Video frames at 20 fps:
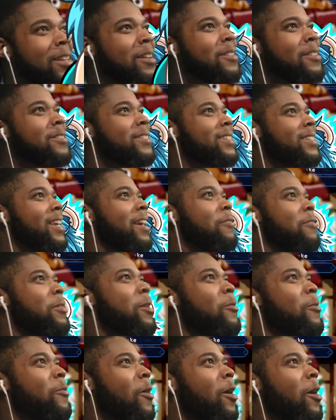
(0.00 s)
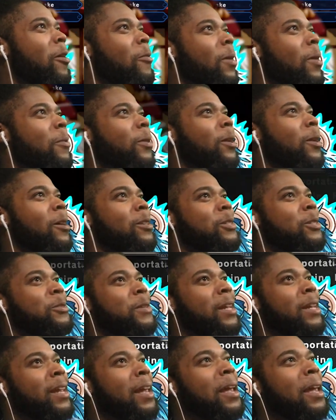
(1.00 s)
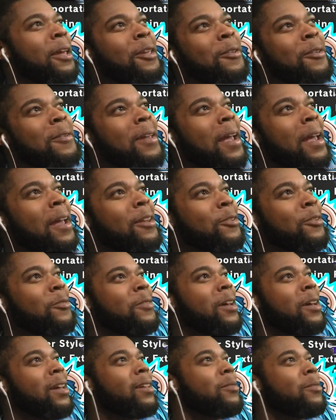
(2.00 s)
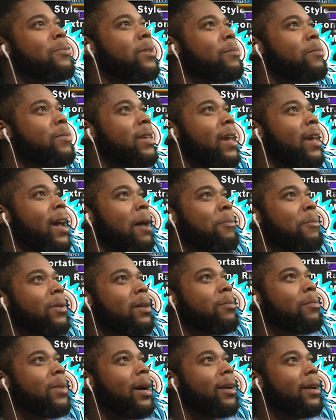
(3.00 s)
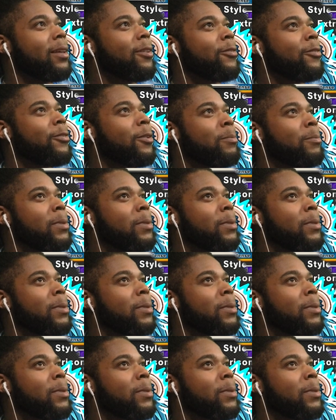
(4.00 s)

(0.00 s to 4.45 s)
know what I'm saying? We can walk away with all 3. You can't do nothing but be happy about it, you feel